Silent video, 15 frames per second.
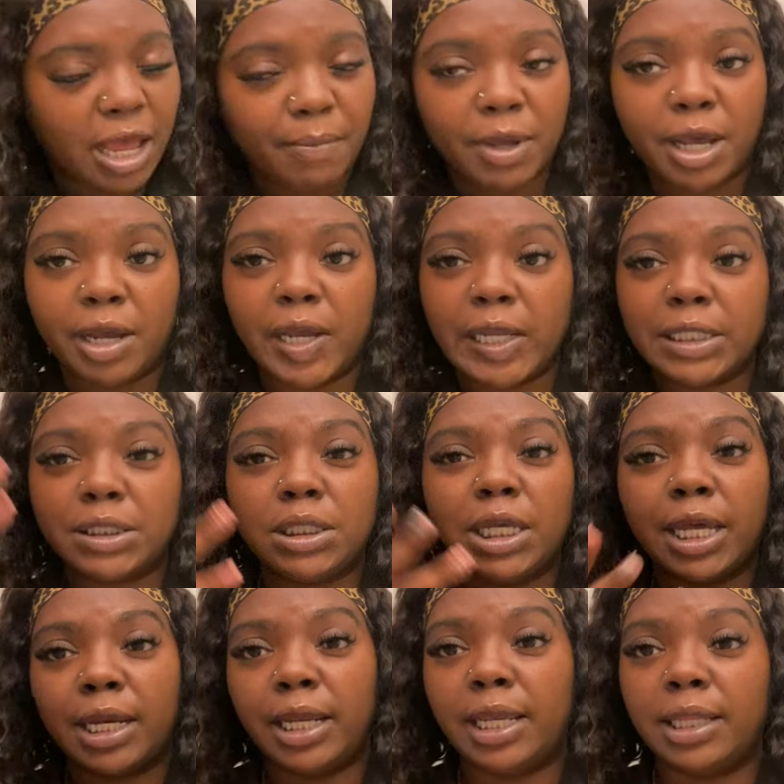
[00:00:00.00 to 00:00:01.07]
I'm going,
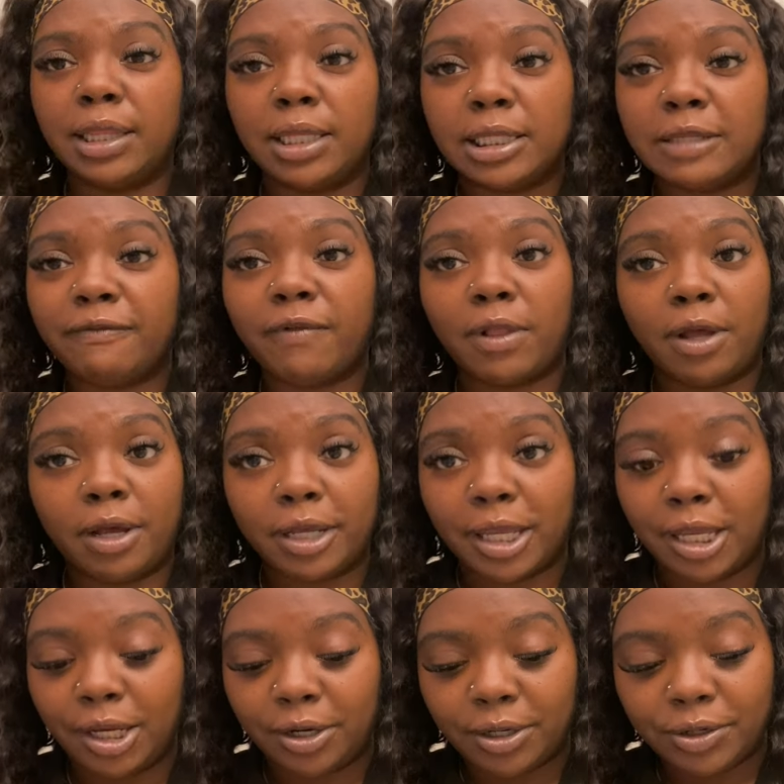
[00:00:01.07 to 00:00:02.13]
gonna end this vlog here,